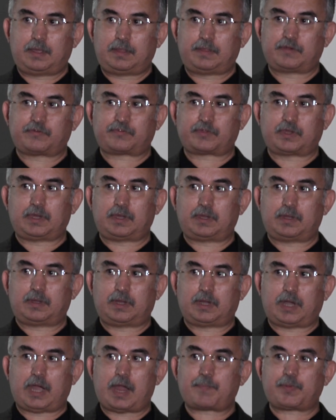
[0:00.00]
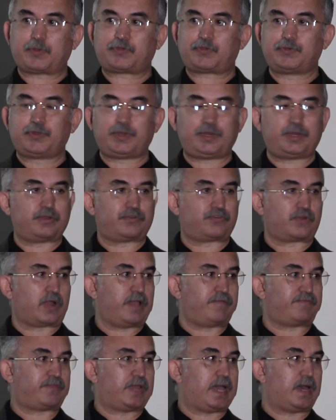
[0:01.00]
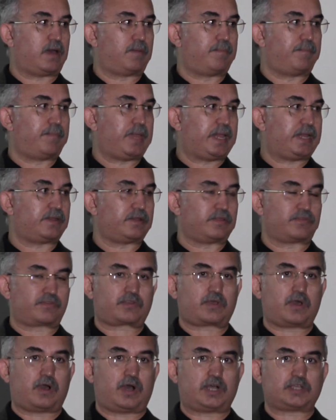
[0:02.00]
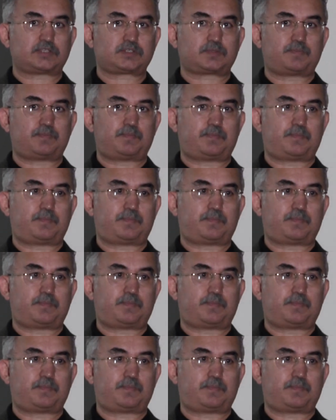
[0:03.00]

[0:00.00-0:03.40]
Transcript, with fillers: There's an opportunity to drive down maintenance costs